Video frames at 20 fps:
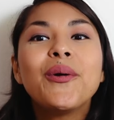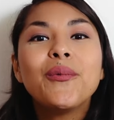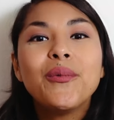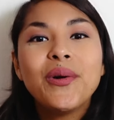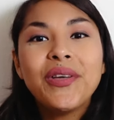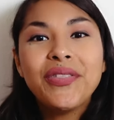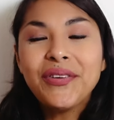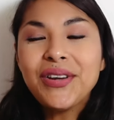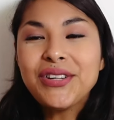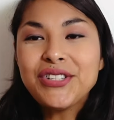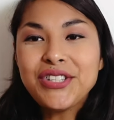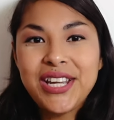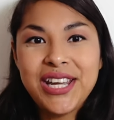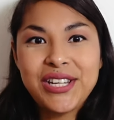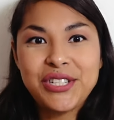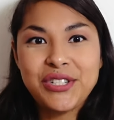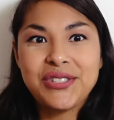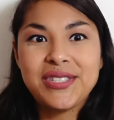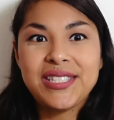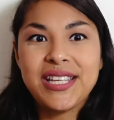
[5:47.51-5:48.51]
With your
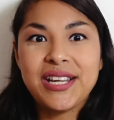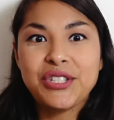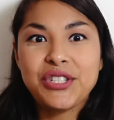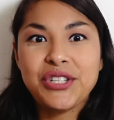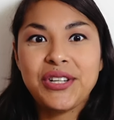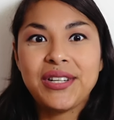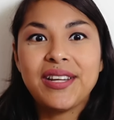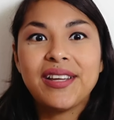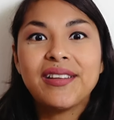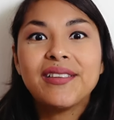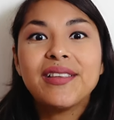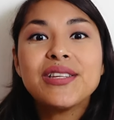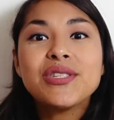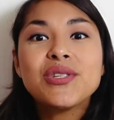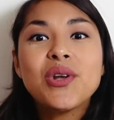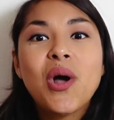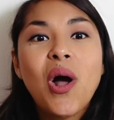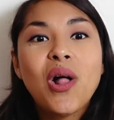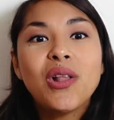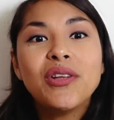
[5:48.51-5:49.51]
education section,
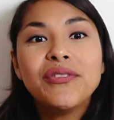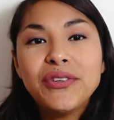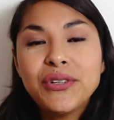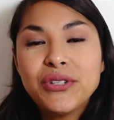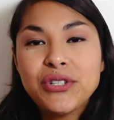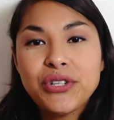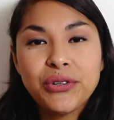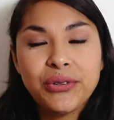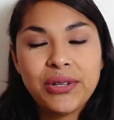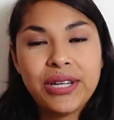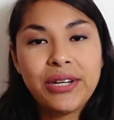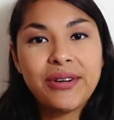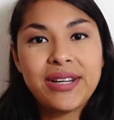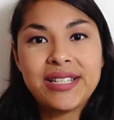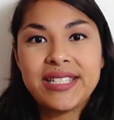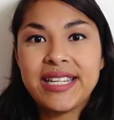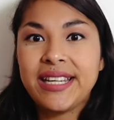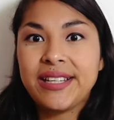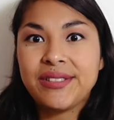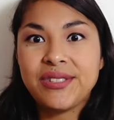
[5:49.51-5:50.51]
list all of your degree
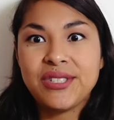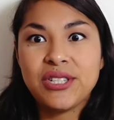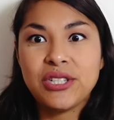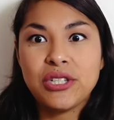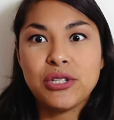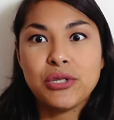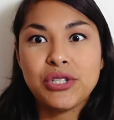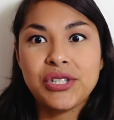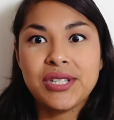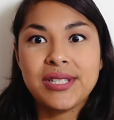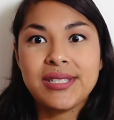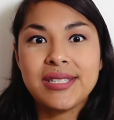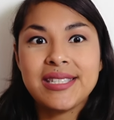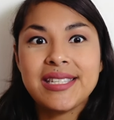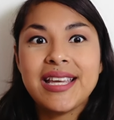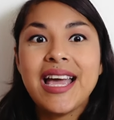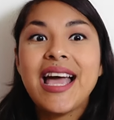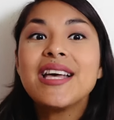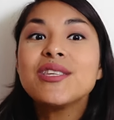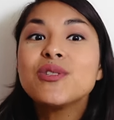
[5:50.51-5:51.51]
granting
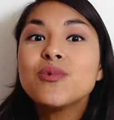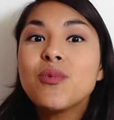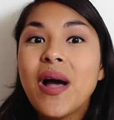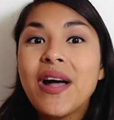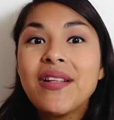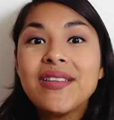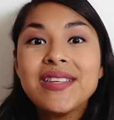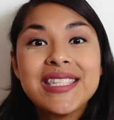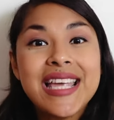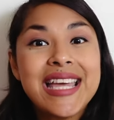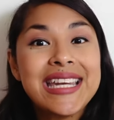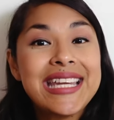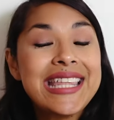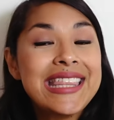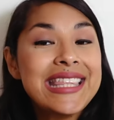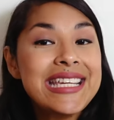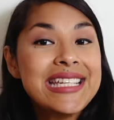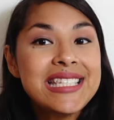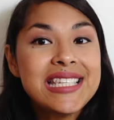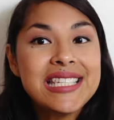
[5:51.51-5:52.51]
institutions, as well as any
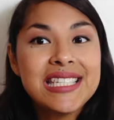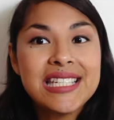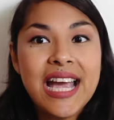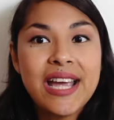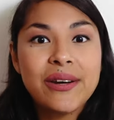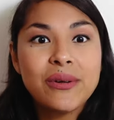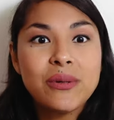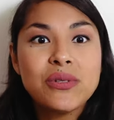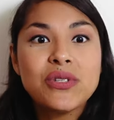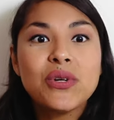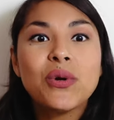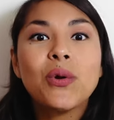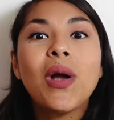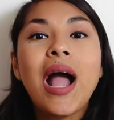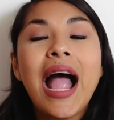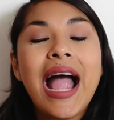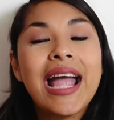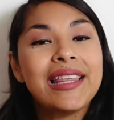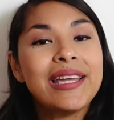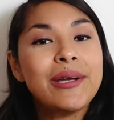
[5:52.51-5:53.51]
thesis titles or
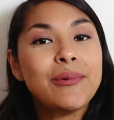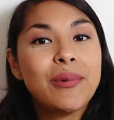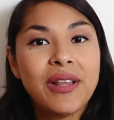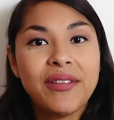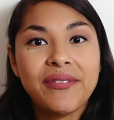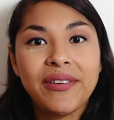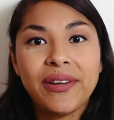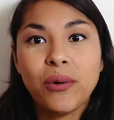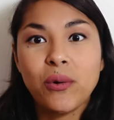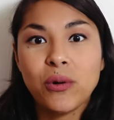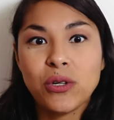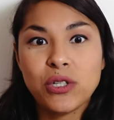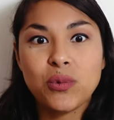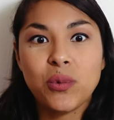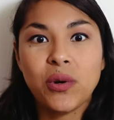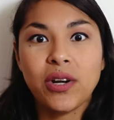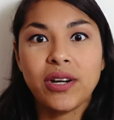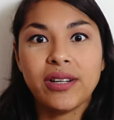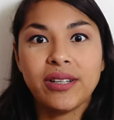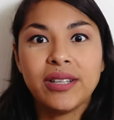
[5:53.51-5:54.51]
highly relevant
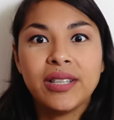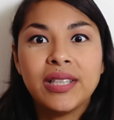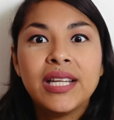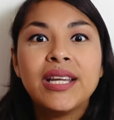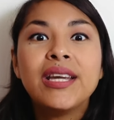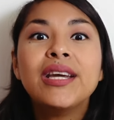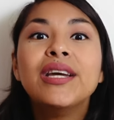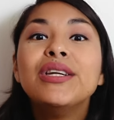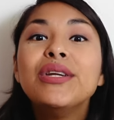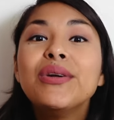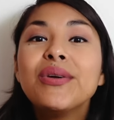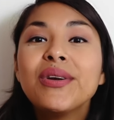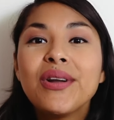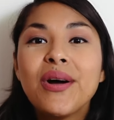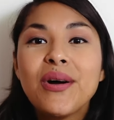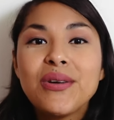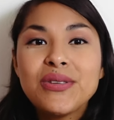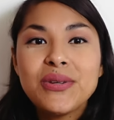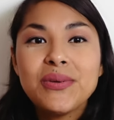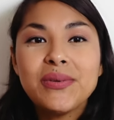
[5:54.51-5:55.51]
coursework. You can
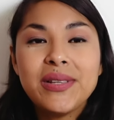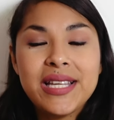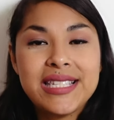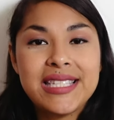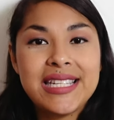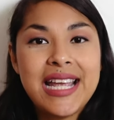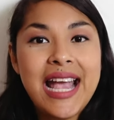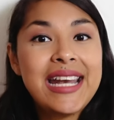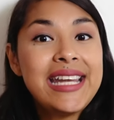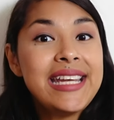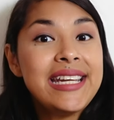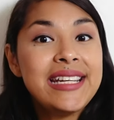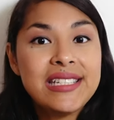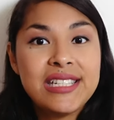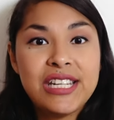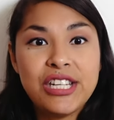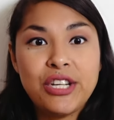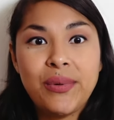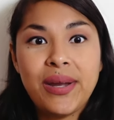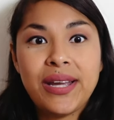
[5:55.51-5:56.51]
also list any
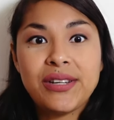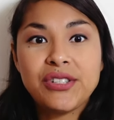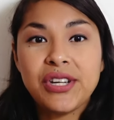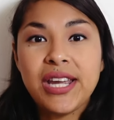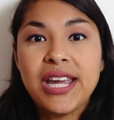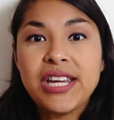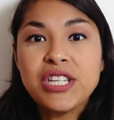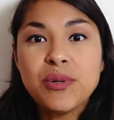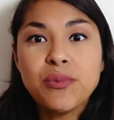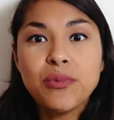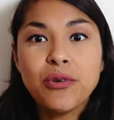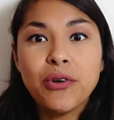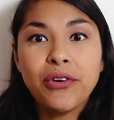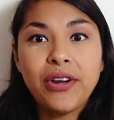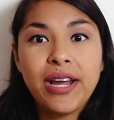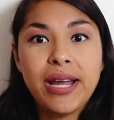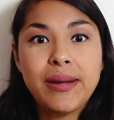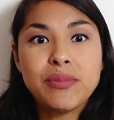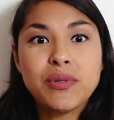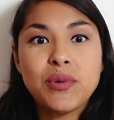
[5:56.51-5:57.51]
continuing education
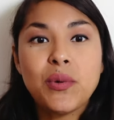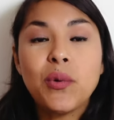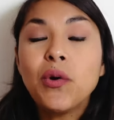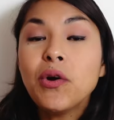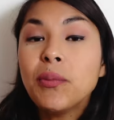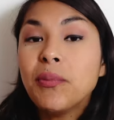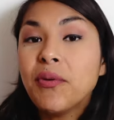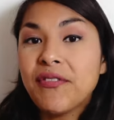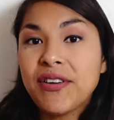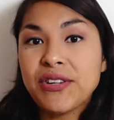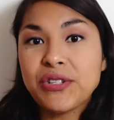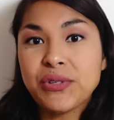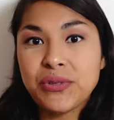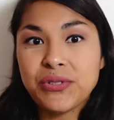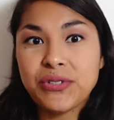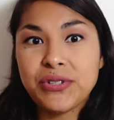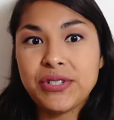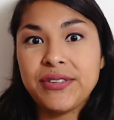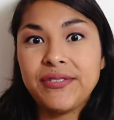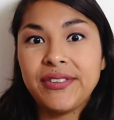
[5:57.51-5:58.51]
programs or professional
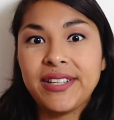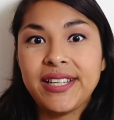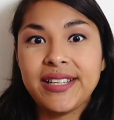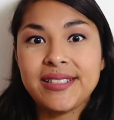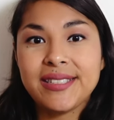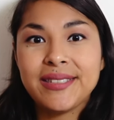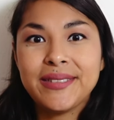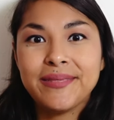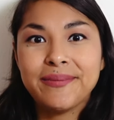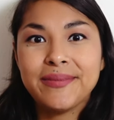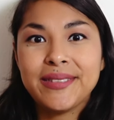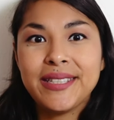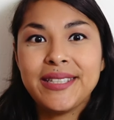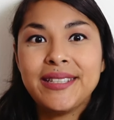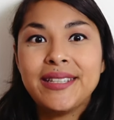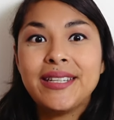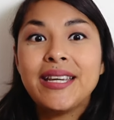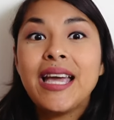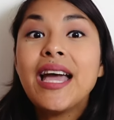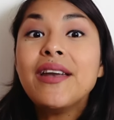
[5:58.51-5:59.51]
certificates.
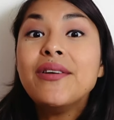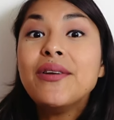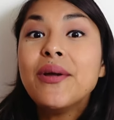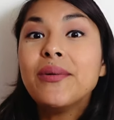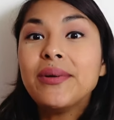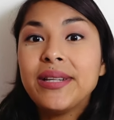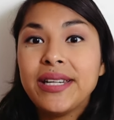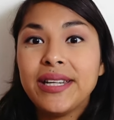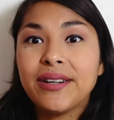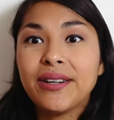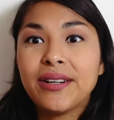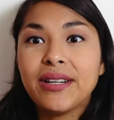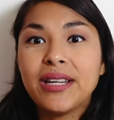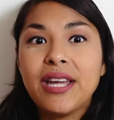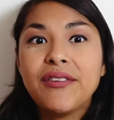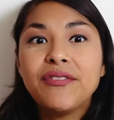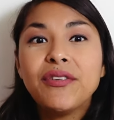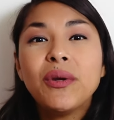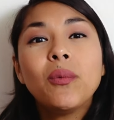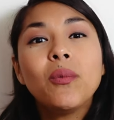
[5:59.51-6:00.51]
And note here,
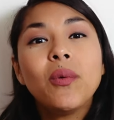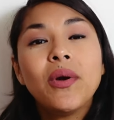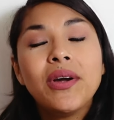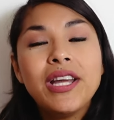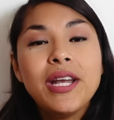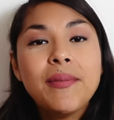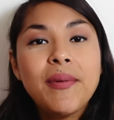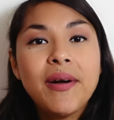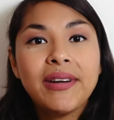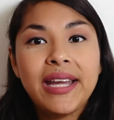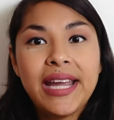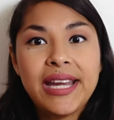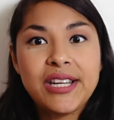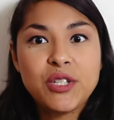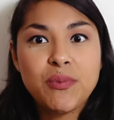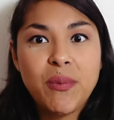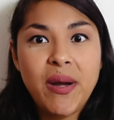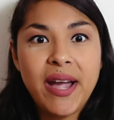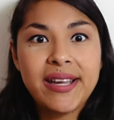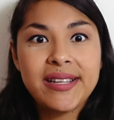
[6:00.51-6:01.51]
if you're worried about
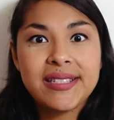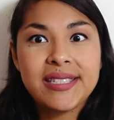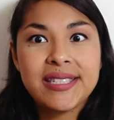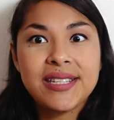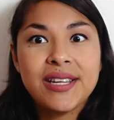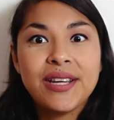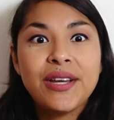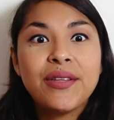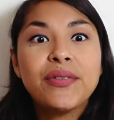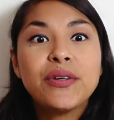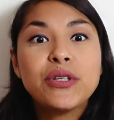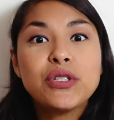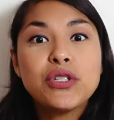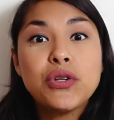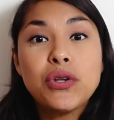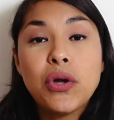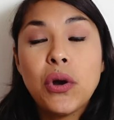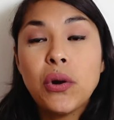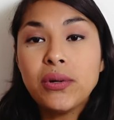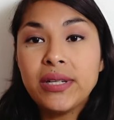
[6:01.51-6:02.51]
age bias, there's
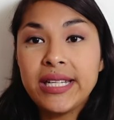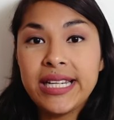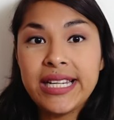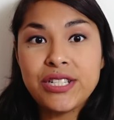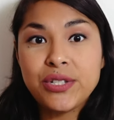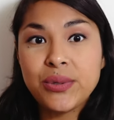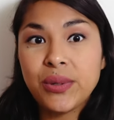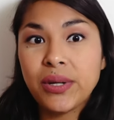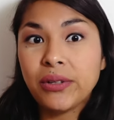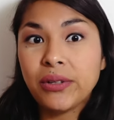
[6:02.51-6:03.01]
no need to